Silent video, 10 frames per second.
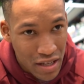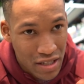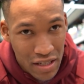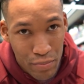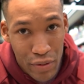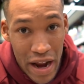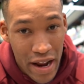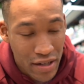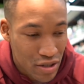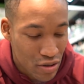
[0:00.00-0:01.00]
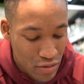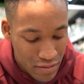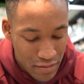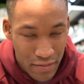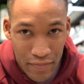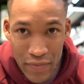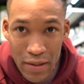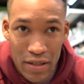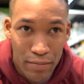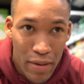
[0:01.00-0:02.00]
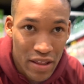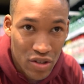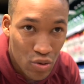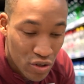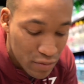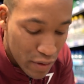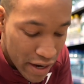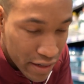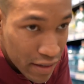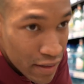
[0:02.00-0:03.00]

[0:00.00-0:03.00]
It's this brand, so buy the store's brand.